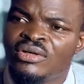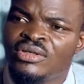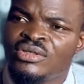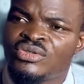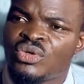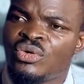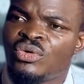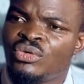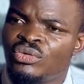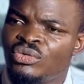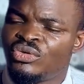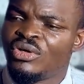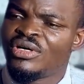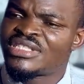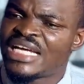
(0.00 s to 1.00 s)
So
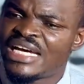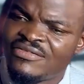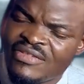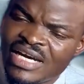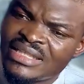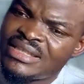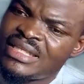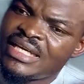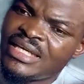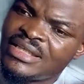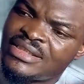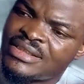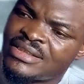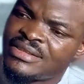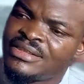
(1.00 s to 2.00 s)
those
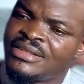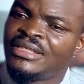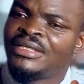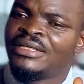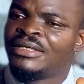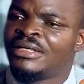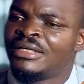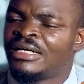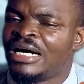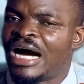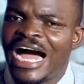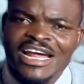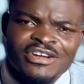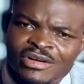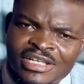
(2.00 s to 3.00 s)
advantages,
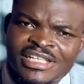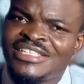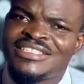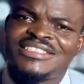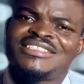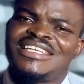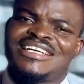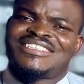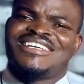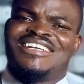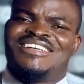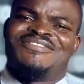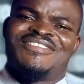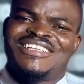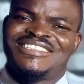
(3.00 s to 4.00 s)
I don't really see it as an
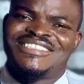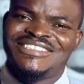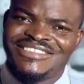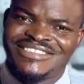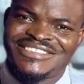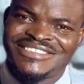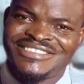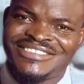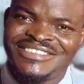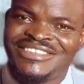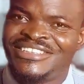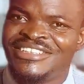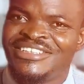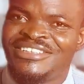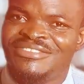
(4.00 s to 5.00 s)
advantage,
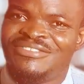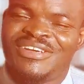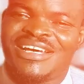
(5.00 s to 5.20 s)
you